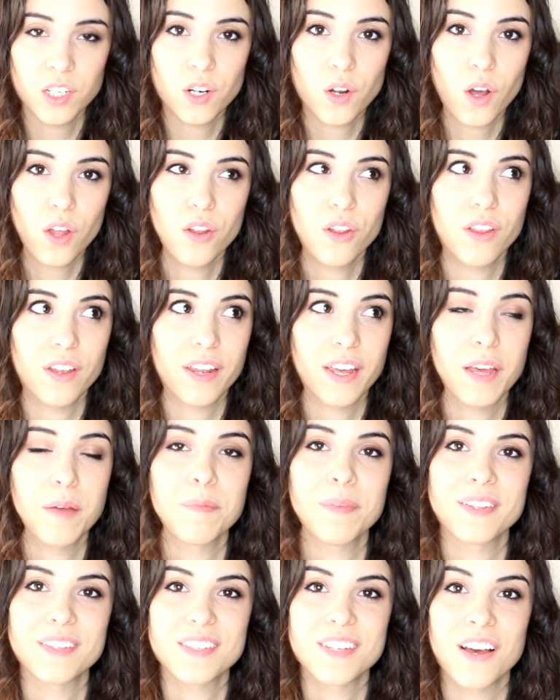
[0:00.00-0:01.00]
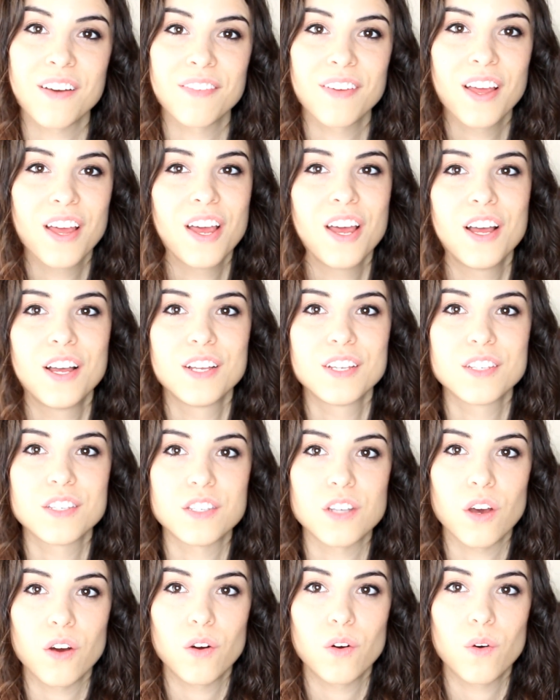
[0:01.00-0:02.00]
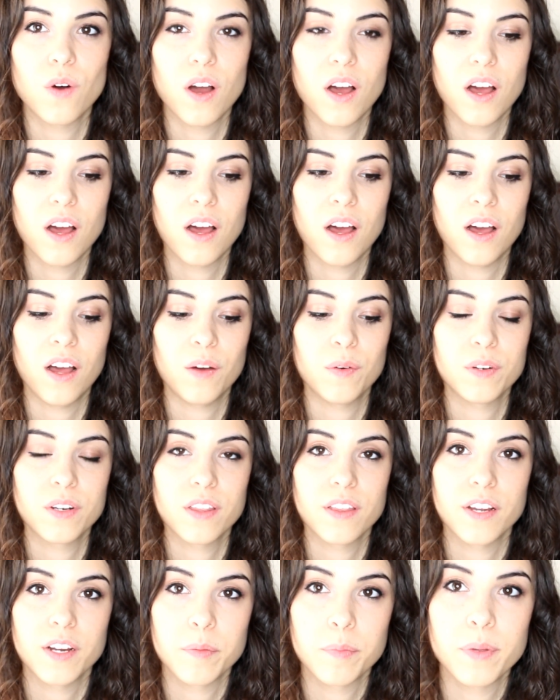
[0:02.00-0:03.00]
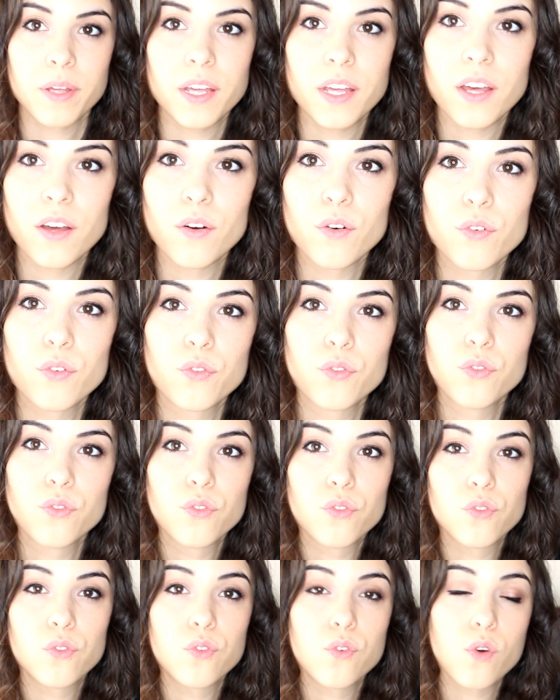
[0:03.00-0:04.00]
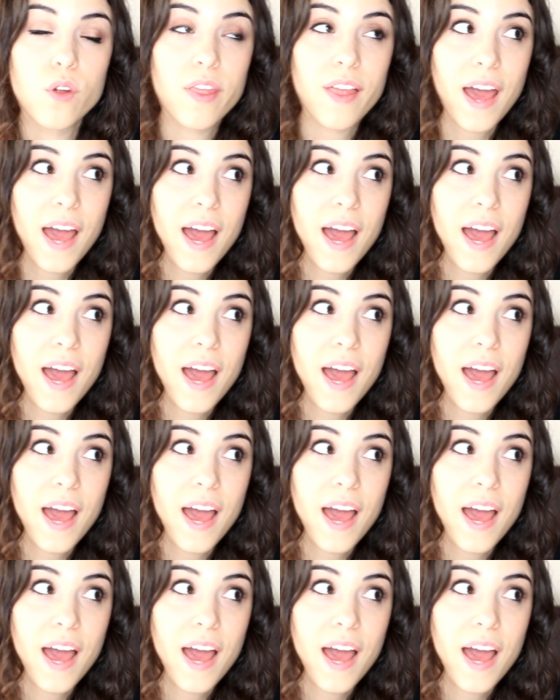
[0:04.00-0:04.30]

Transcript: you know, other than him and stuff. So I went to therapy for